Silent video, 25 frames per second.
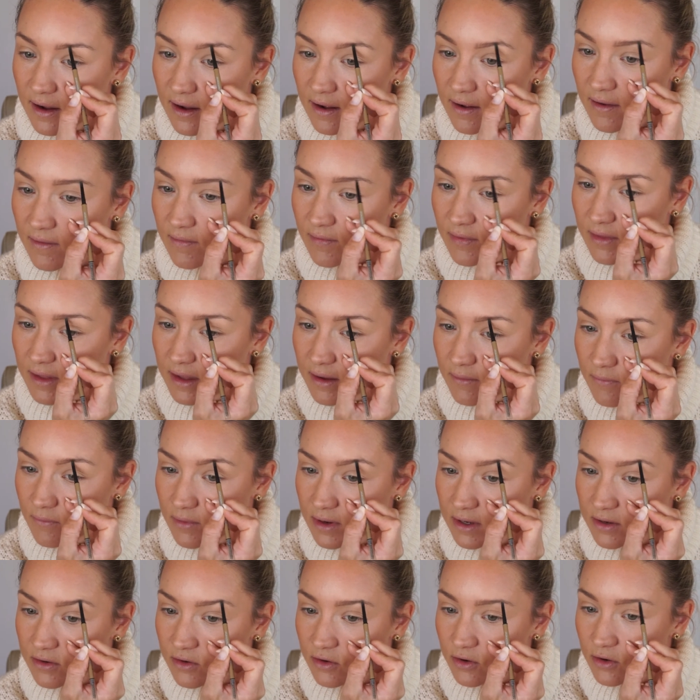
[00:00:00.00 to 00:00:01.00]
And then
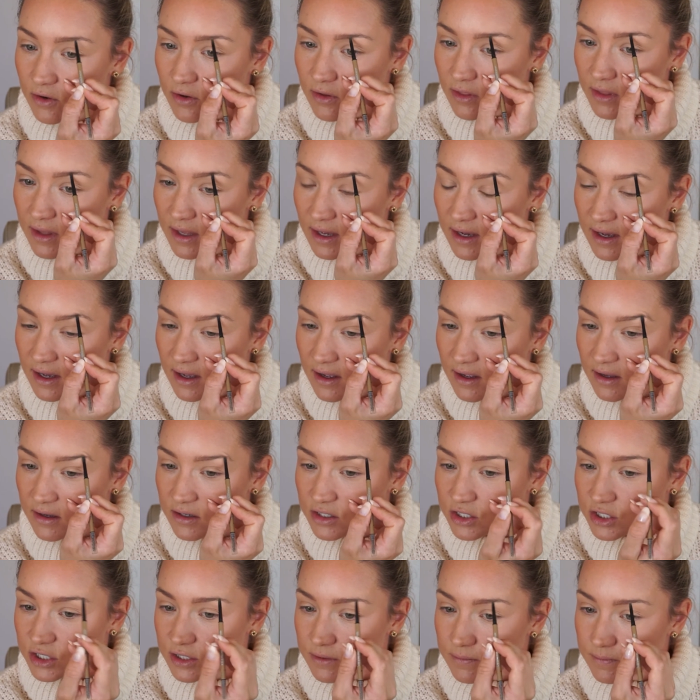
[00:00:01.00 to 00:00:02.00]
we do the
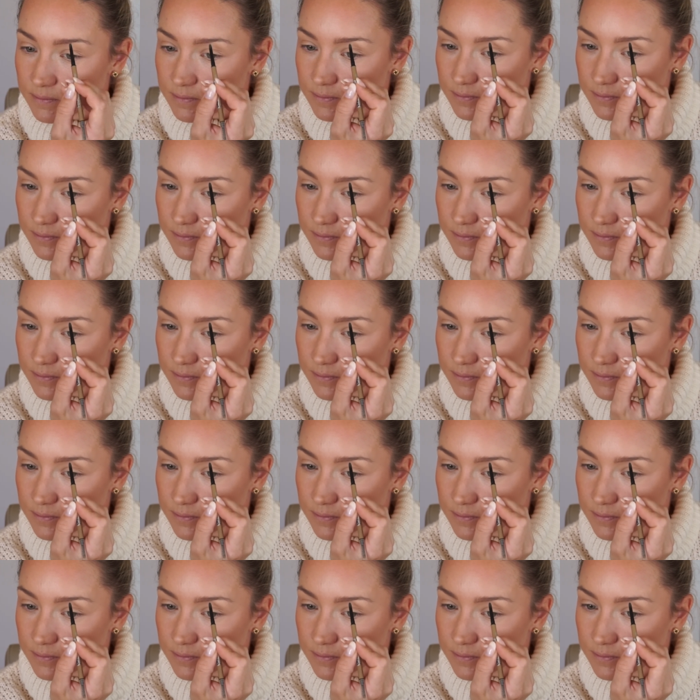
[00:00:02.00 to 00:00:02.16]
arch.